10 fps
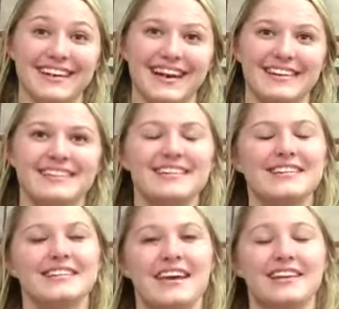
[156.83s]
Yeah,
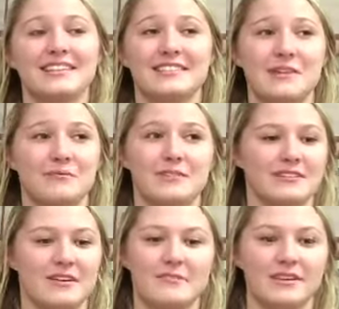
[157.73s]
Natalie Staples.
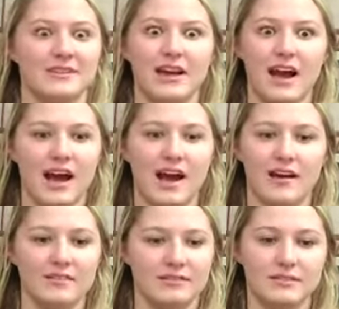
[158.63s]
I mean,
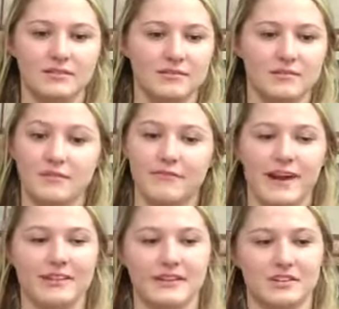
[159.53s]
the
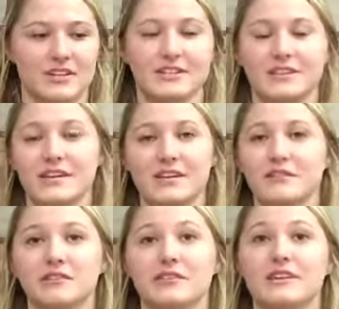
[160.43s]
fact that she's like even
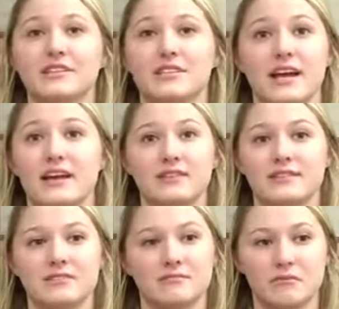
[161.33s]
living today
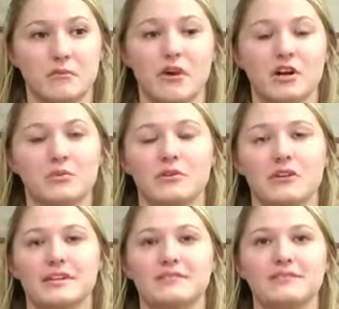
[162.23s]
is remarkable,
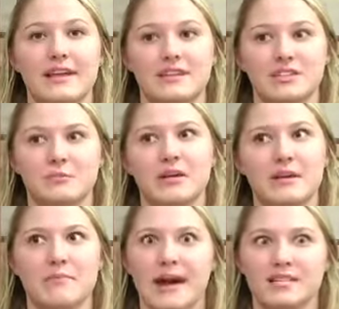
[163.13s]
and that she's playing
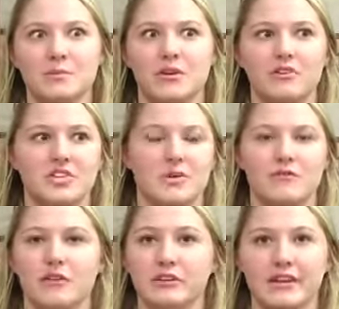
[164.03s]
basketball and she's one
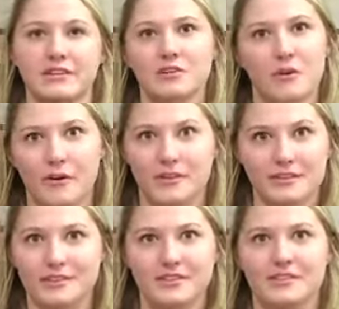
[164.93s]
of our leading scorers,
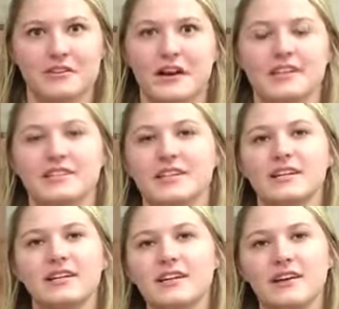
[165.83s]
it's just crazy.
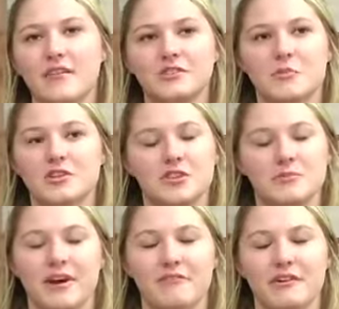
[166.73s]
I have so much
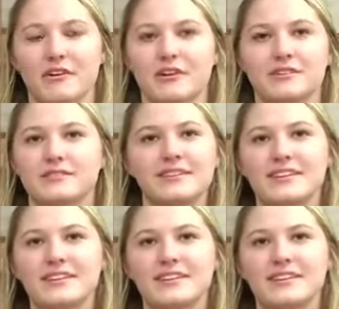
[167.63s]
respect for her, and